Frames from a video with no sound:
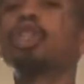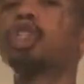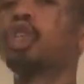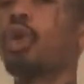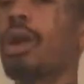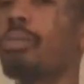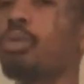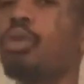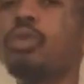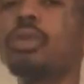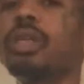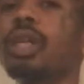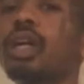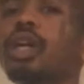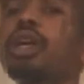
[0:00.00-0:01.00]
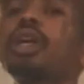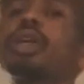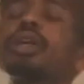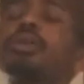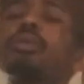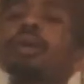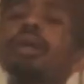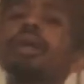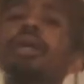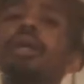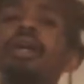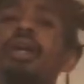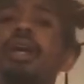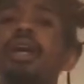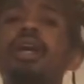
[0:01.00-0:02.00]
So I moved in an area where
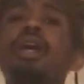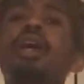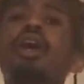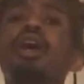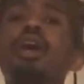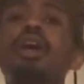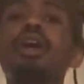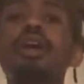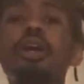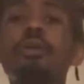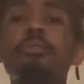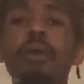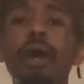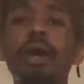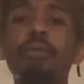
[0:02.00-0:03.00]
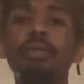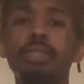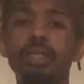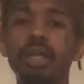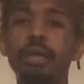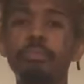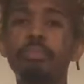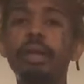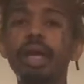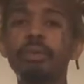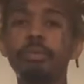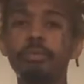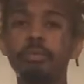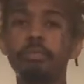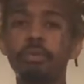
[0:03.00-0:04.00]
everybody was in that
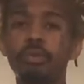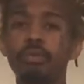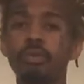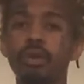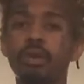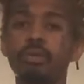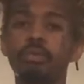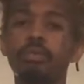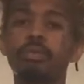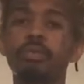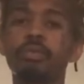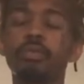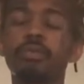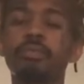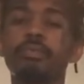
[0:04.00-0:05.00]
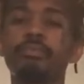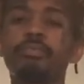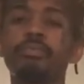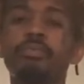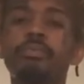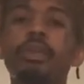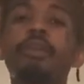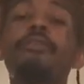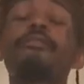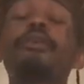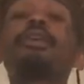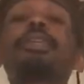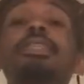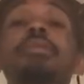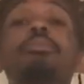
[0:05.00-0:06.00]
black people program.
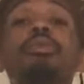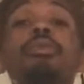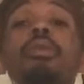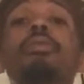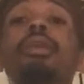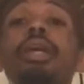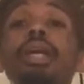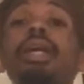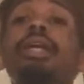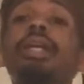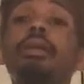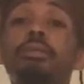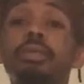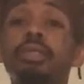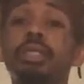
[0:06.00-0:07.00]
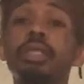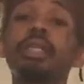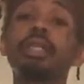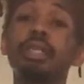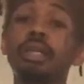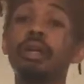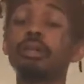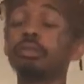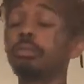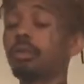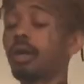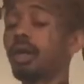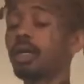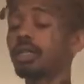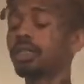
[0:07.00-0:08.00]
First I moved over here and I was good. I was with
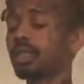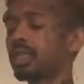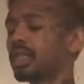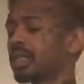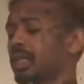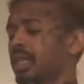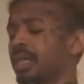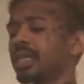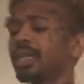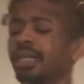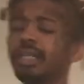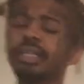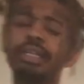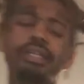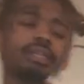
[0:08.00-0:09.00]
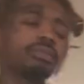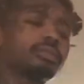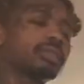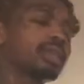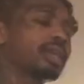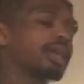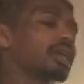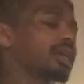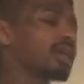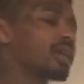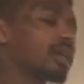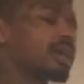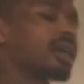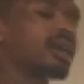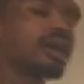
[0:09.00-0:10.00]
my auntie, you dig what I'm saying?
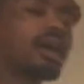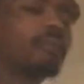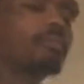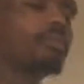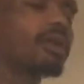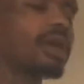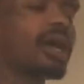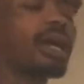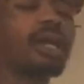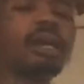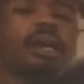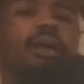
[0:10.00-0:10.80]
I probably had